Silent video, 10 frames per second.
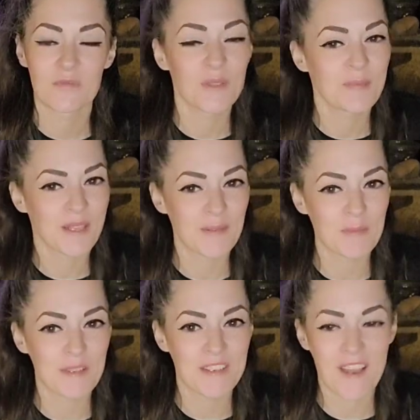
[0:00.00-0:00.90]
replay
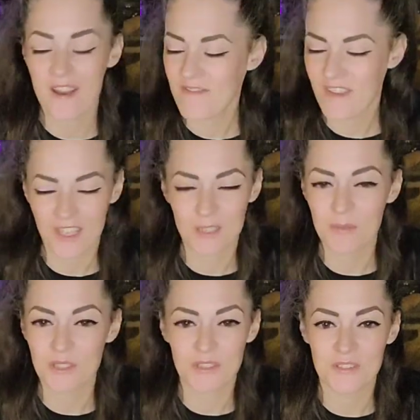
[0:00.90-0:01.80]
will be
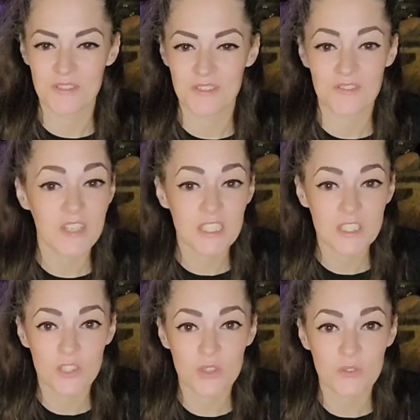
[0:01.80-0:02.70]
available very
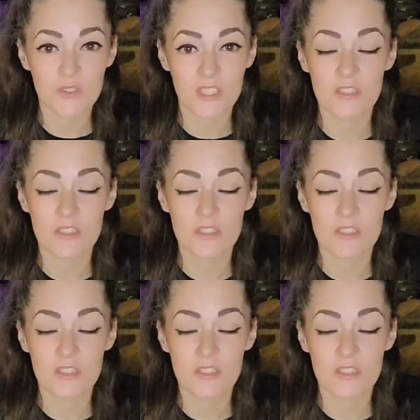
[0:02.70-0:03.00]
soon.